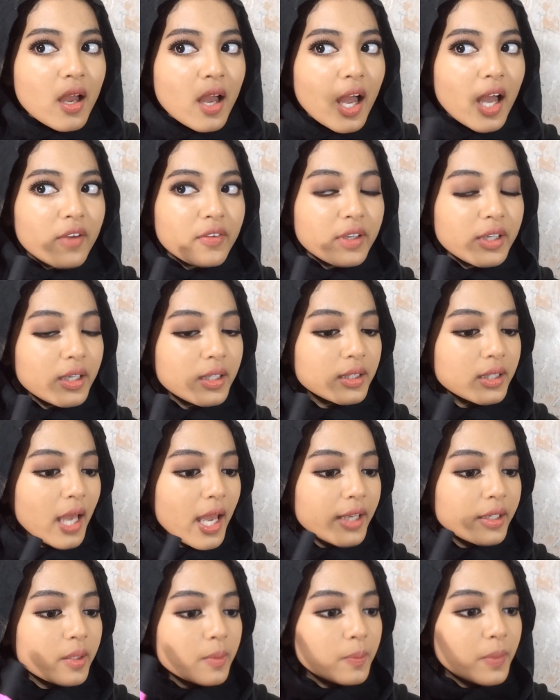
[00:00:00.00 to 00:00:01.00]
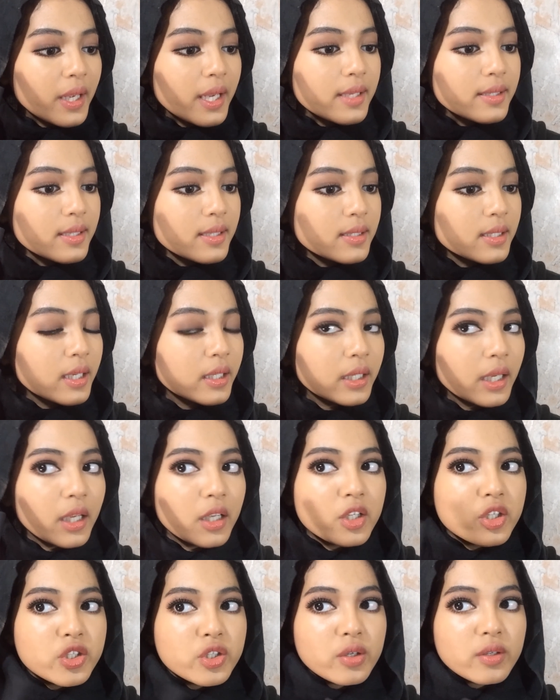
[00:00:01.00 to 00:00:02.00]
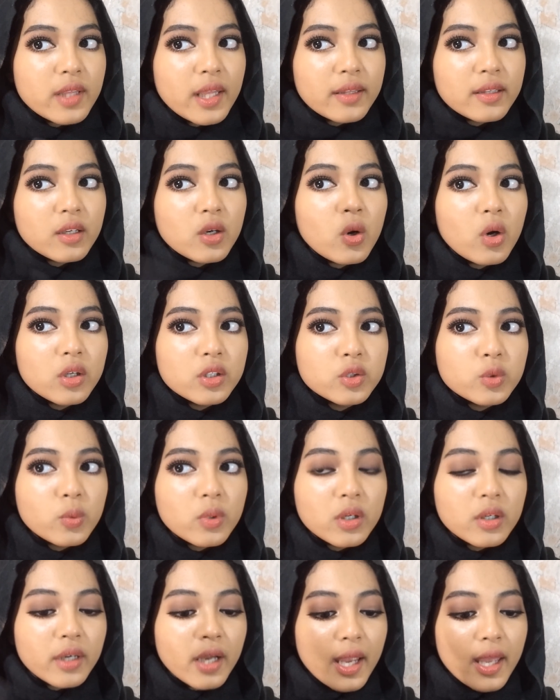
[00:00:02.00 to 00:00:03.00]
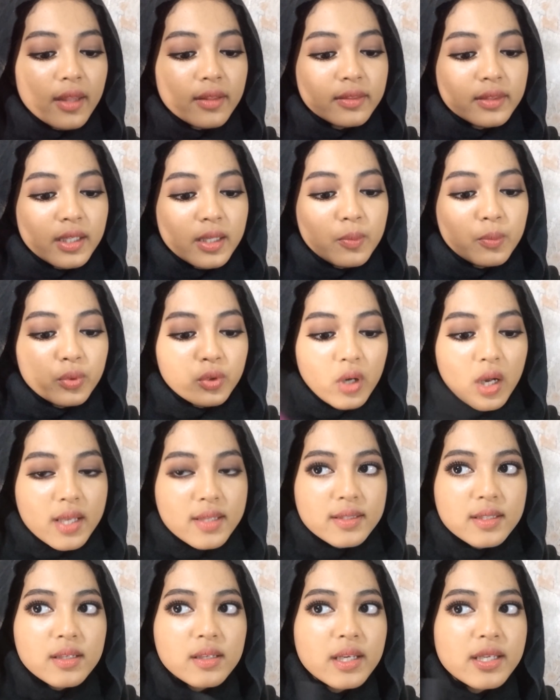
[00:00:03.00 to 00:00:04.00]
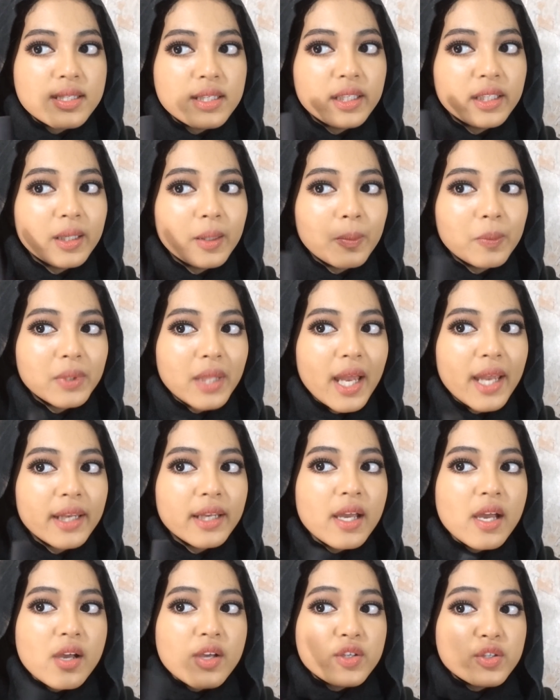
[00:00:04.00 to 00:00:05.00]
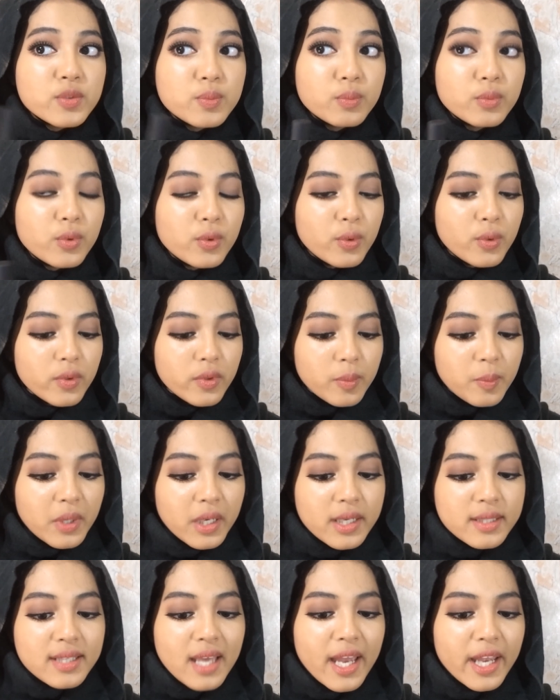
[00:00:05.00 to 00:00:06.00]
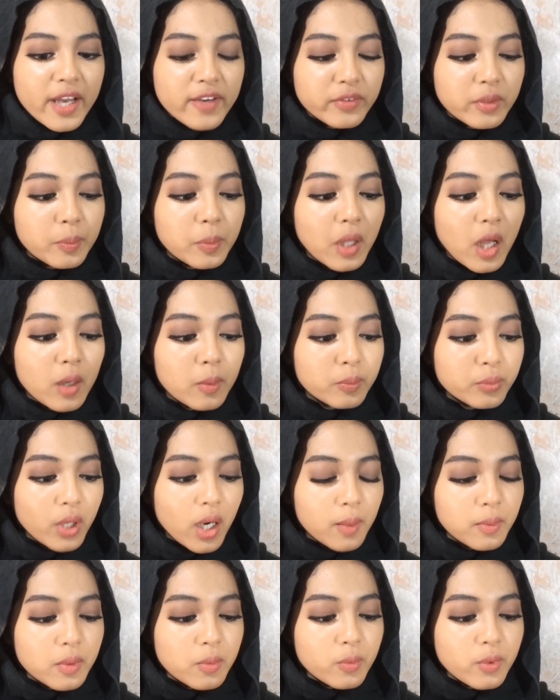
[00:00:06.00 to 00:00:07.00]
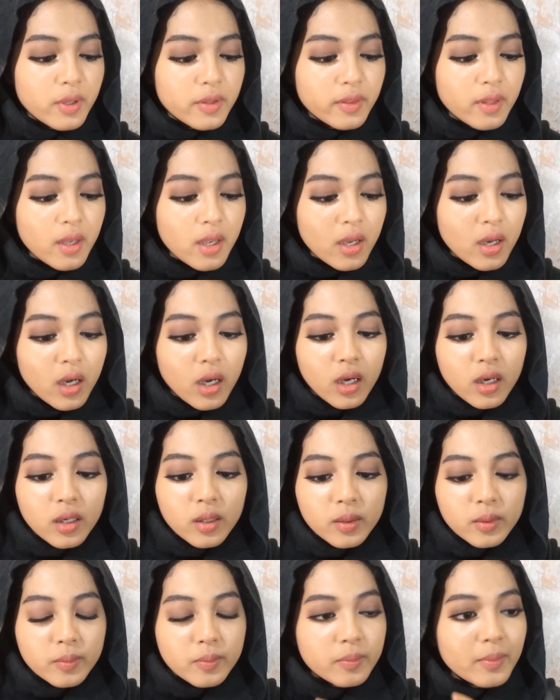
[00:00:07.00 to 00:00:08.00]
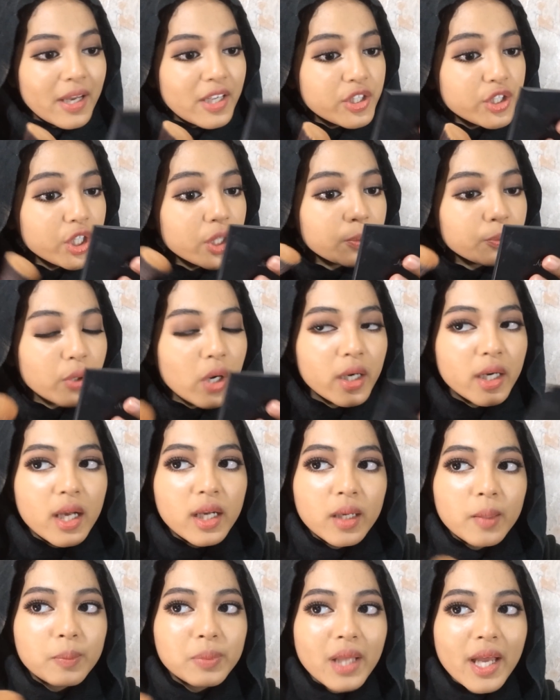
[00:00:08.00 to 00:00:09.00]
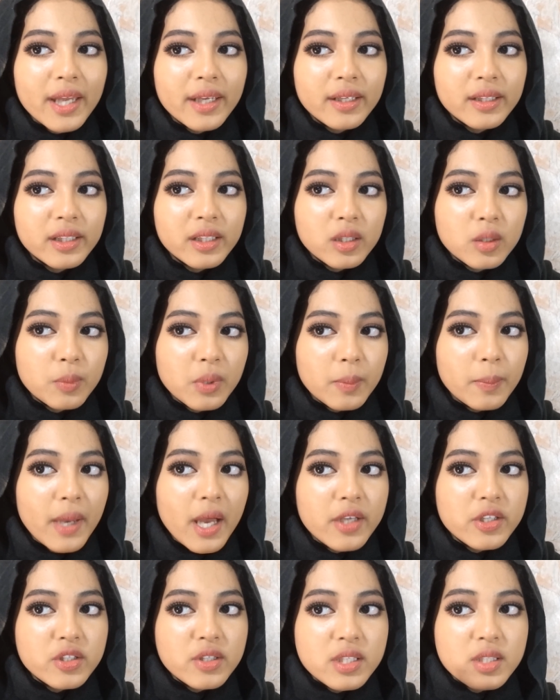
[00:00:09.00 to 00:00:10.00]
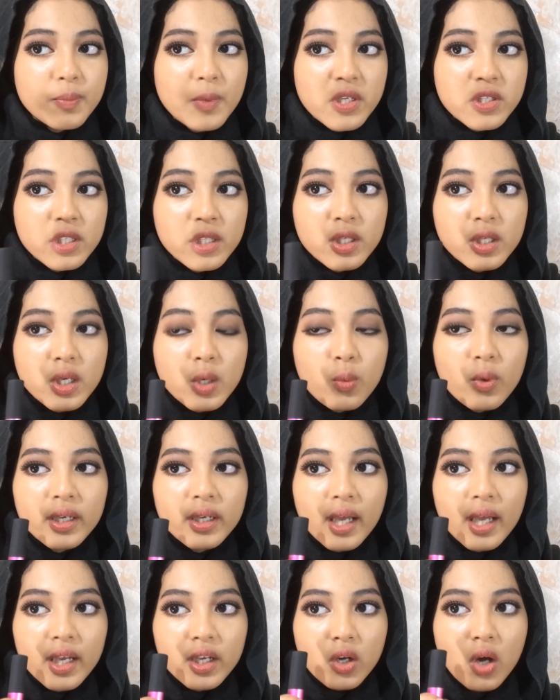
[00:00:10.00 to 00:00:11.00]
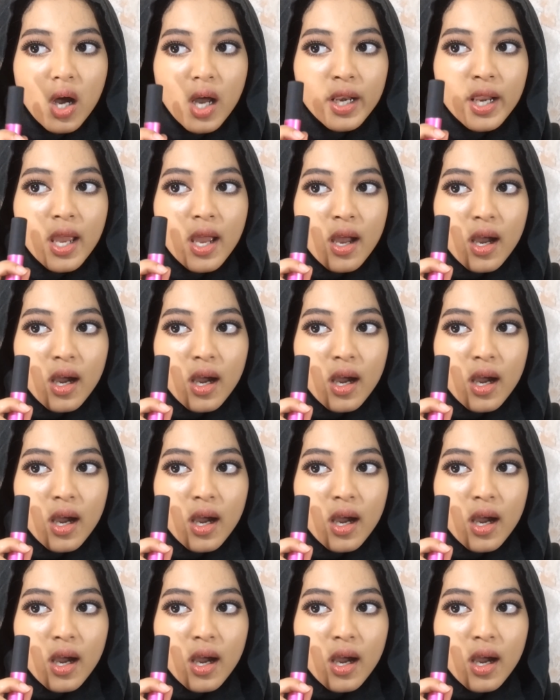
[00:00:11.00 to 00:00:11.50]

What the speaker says: Having a lighter base is going to ensure that the contour and the bronzer is going to apply smooth, because I have a problem with my cheek product applying a little bit patchy, especially when I got